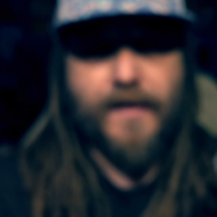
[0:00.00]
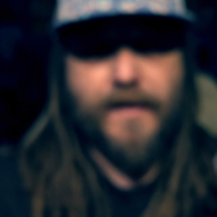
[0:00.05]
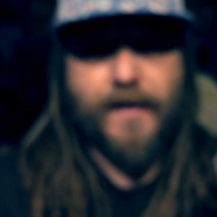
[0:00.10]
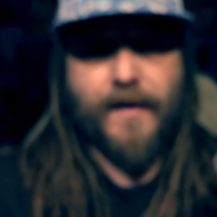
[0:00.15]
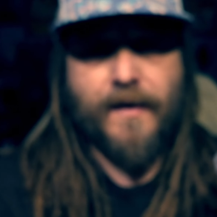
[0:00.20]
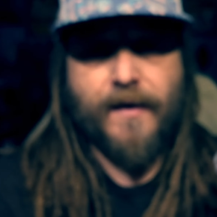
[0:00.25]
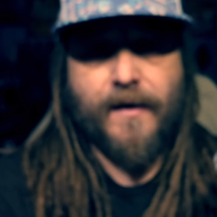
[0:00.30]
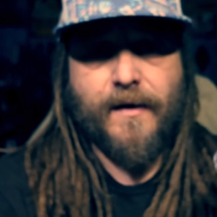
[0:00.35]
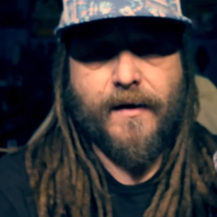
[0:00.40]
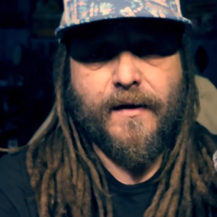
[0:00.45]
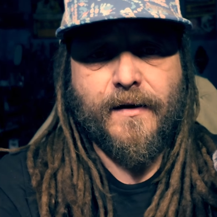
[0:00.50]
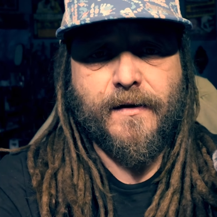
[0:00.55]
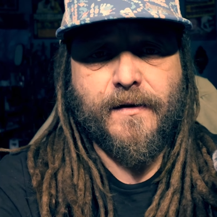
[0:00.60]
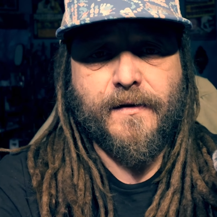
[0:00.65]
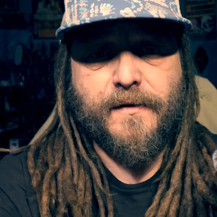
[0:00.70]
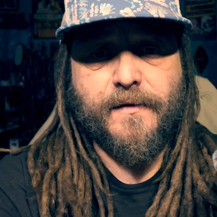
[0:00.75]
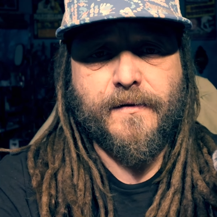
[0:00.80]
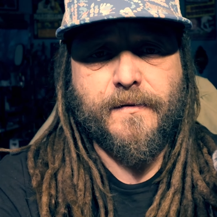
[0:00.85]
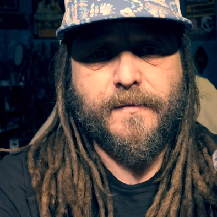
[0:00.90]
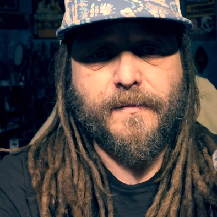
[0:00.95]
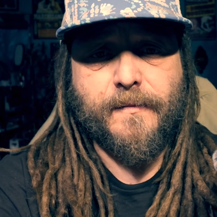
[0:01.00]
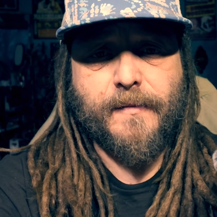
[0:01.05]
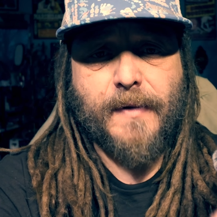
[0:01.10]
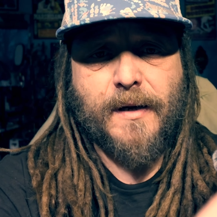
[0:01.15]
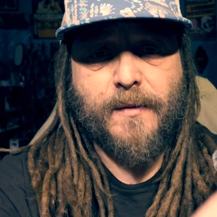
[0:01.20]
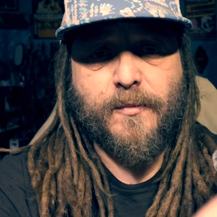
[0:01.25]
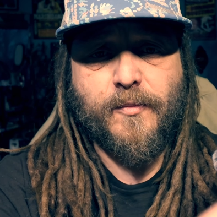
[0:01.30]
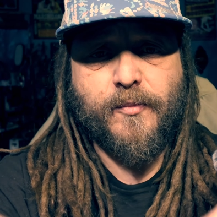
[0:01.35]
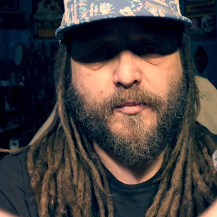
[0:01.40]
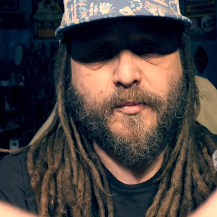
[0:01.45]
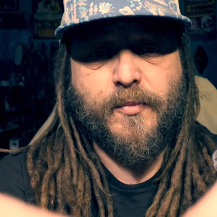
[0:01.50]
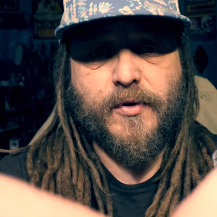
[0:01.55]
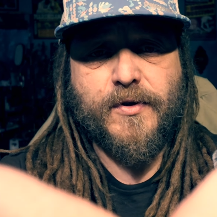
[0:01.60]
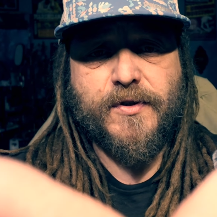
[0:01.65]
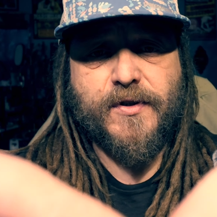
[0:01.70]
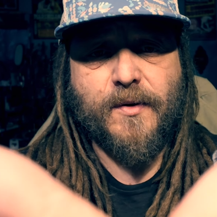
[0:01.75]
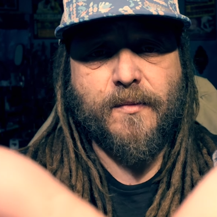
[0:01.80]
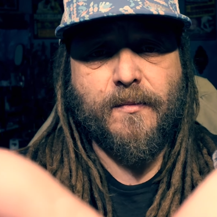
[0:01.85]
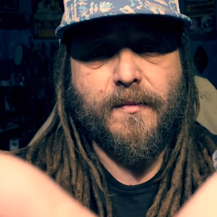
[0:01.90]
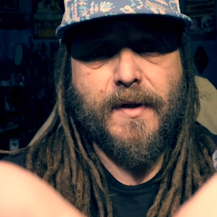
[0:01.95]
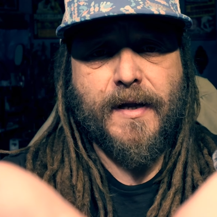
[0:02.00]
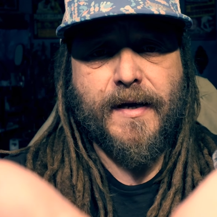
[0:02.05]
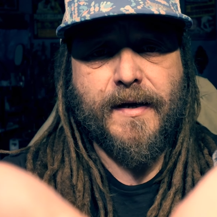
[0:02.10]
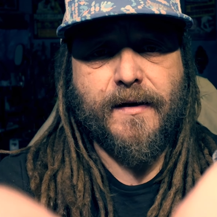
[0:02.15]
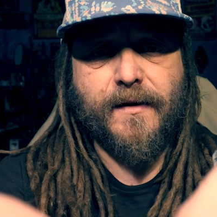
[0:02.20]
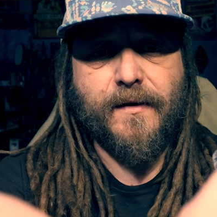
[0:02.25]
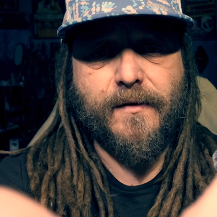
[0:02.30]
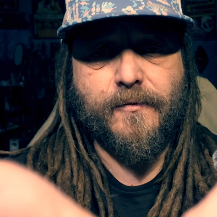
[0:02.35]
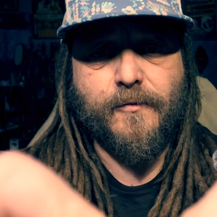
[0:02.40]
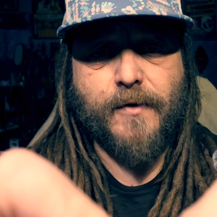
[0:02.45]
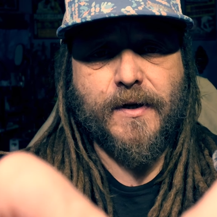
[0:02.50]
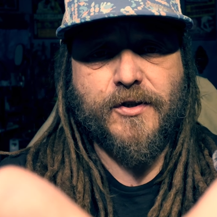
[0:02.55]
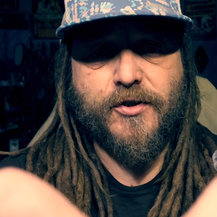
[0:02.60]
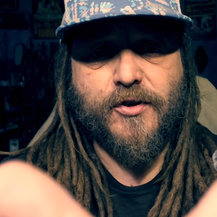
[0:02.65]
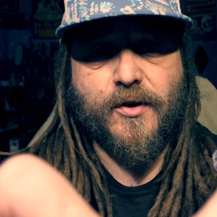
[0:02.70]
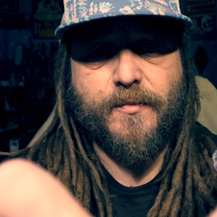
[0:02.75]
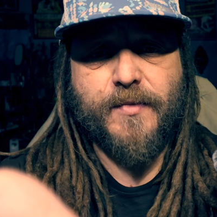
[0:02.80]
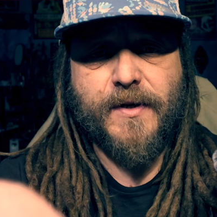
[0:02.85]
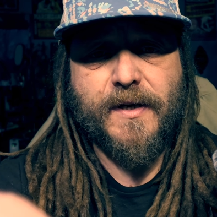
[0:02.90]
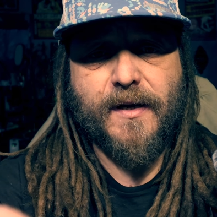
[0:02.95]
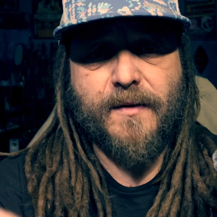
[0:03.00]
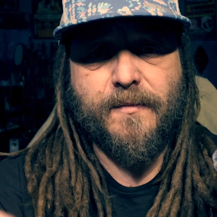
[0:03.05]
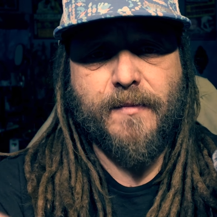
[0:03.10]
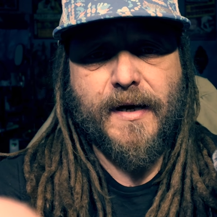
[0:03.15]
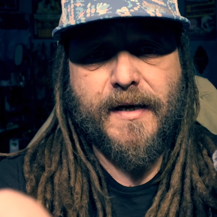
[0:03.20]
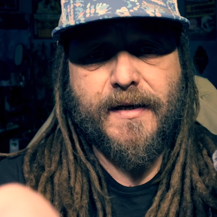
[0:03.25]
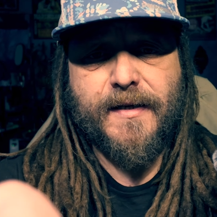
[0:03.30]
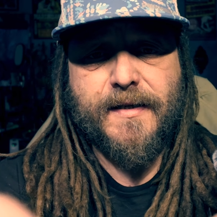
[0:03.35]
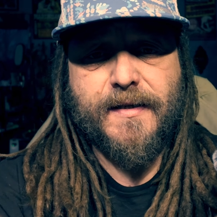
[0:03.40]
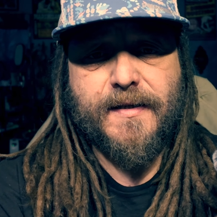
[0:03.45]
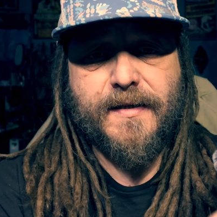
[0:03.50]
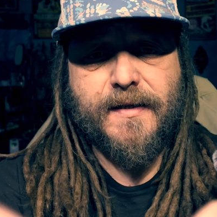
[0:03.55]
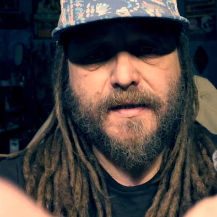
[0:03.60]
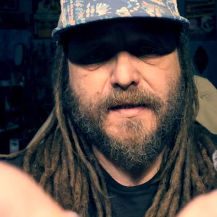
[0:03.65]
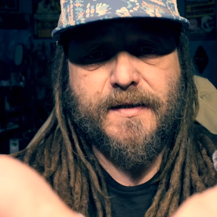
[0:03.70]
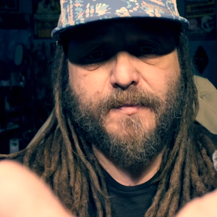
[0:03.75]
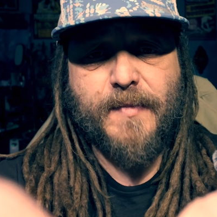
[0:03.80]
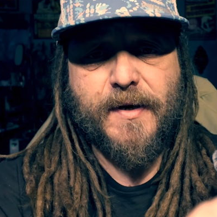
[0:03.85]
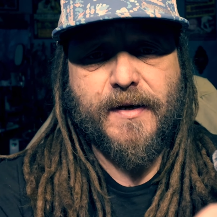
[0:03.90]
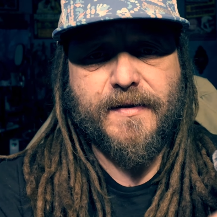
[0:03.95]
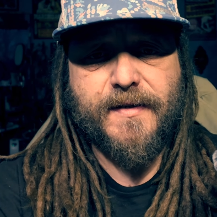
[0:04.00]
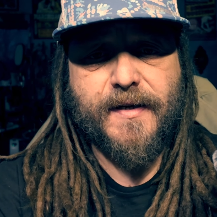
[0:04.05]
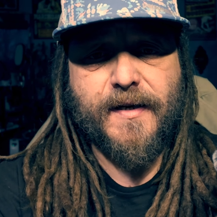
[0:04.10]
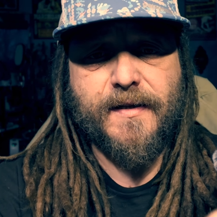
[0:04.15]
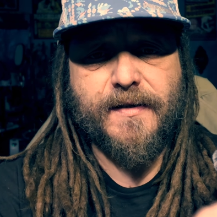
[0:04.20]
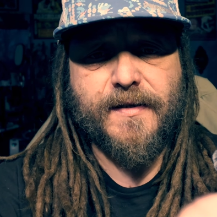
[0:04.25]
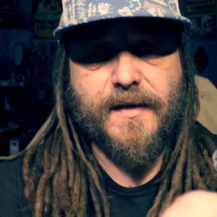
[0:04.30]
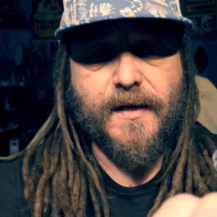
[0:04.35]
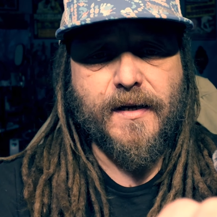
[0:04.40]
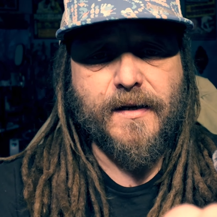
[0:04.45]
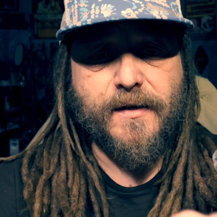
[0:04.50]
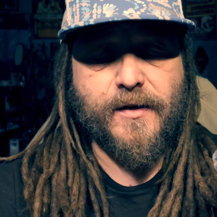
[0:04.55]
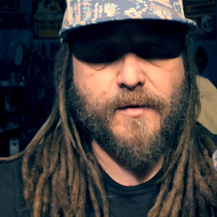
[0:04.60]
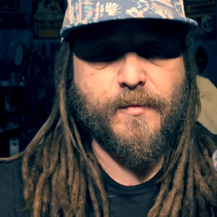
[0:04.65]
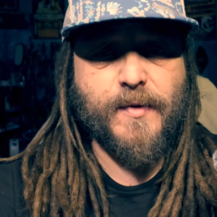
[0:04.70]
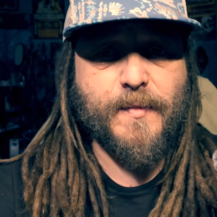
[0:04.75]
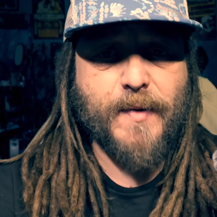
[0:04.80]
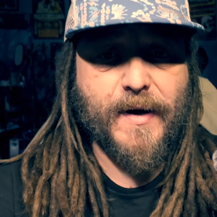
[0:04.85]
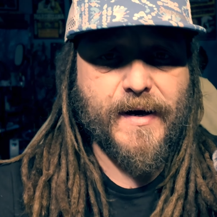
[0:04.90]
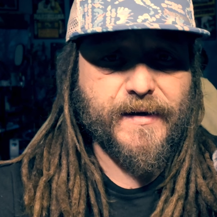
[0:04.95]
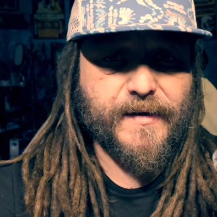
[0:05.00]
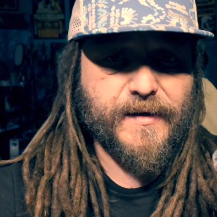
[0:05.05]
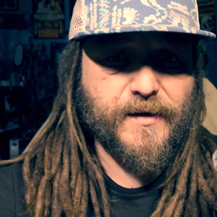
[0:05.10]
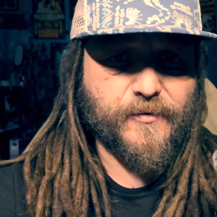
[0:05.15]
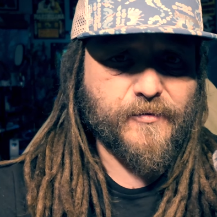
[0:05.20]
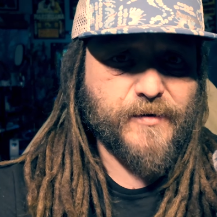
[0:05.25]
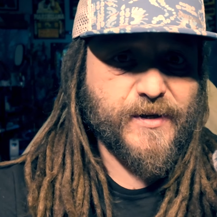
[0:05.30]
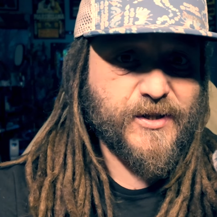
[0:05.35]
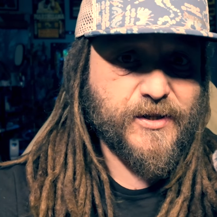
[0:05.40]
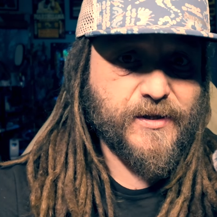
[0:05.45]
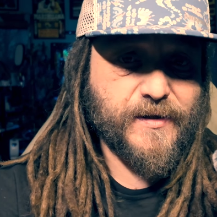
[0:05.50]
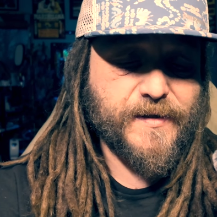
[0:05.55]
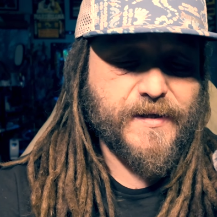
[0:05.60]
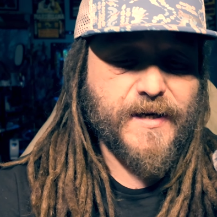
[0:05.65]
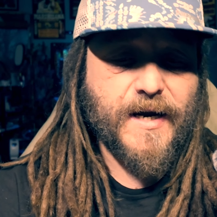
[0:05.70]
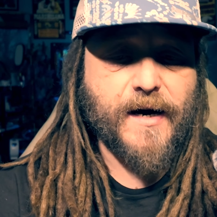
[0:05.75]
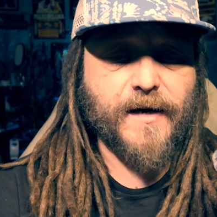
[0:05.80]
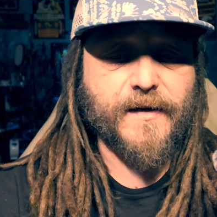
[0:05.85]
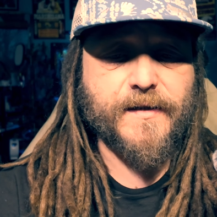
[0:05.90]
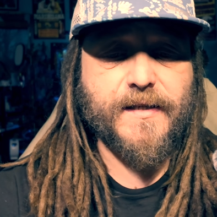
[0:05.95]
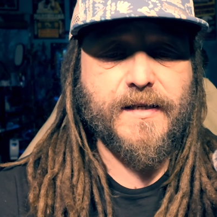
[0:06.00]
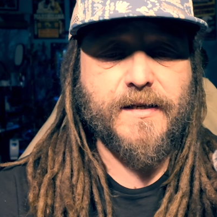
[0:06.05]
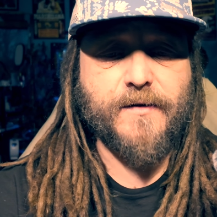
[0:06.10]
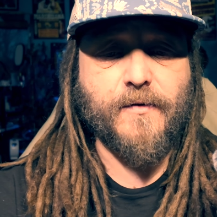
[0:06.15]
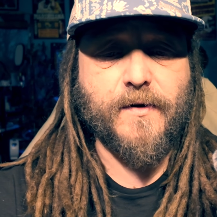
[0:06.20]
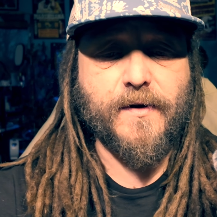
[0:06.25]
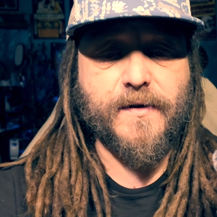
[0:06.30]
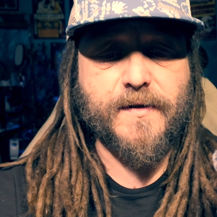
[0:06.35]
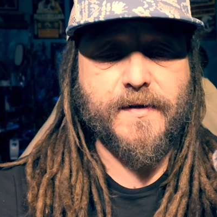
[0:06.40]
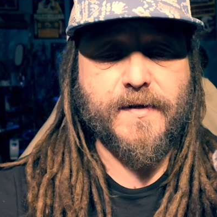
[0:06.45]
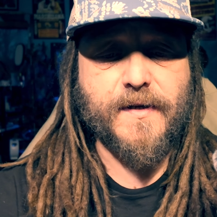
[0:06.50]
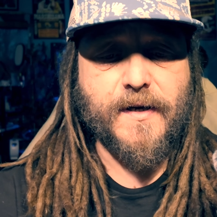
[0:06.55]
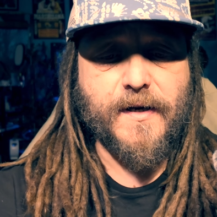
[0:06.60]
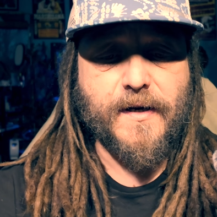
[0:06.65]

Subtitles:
I'll put some link on what shop you can buy these spare tails. You'll be buying the original DRT ones,